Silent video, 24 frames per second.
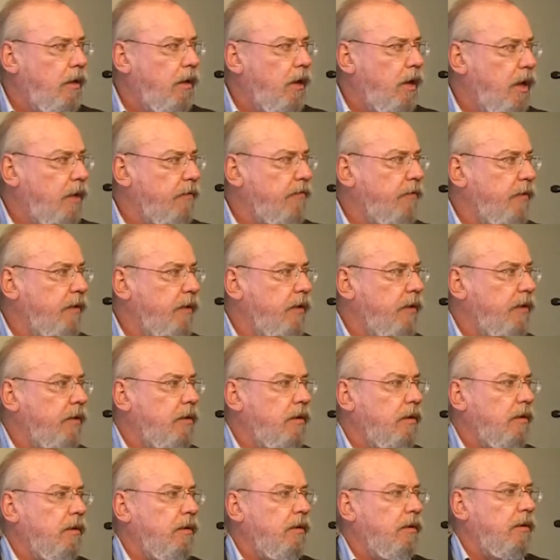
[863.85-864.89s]

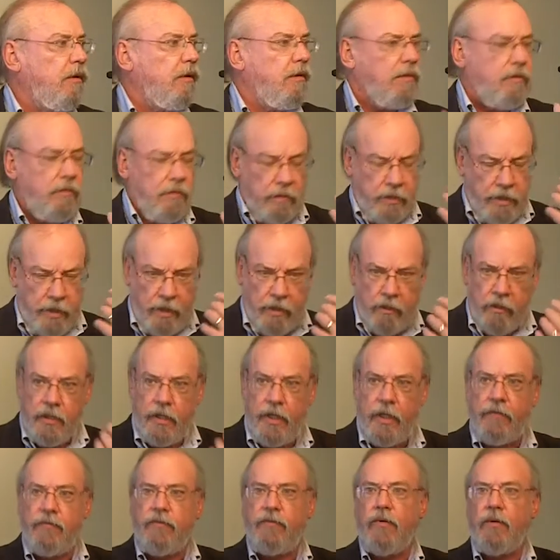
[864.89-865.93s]
often carry
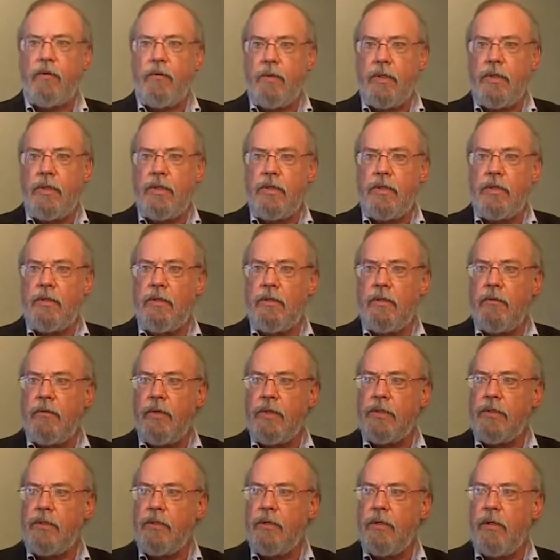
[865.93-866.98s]
that forward into the
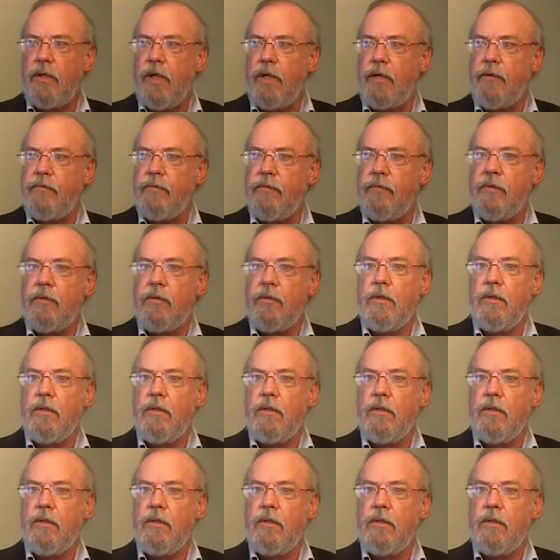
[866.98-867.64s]
rest of their life.